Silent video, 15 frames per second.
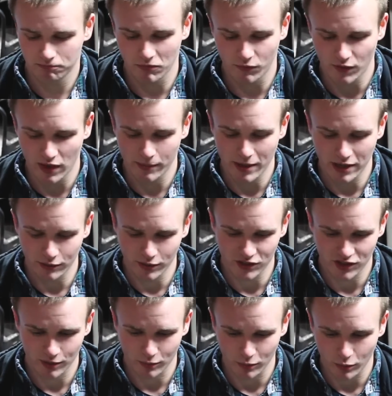A fair amount of
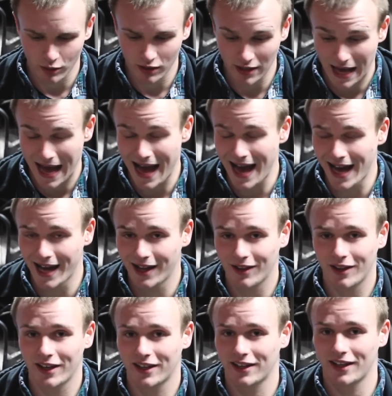risk and reward. I
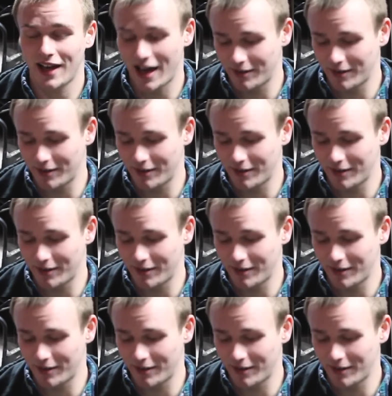like it.